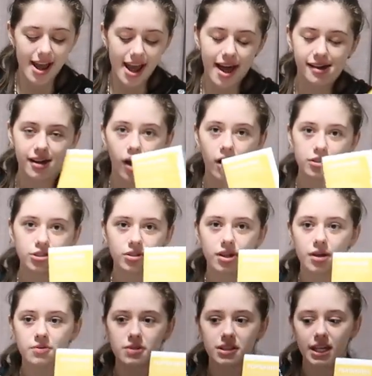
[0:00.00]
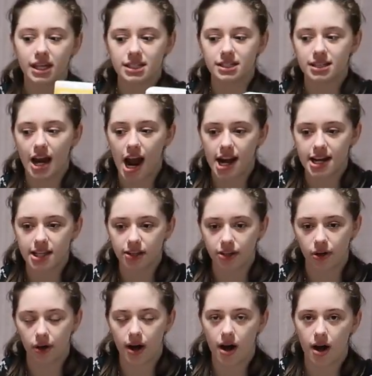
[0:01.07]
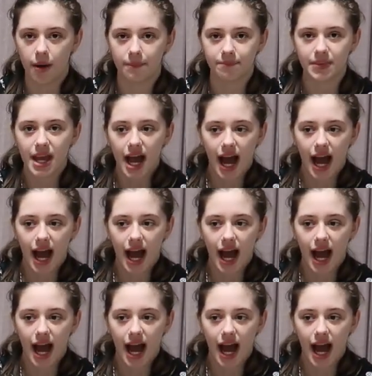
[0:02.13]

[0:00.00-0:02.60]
And it also comes with like a tiny little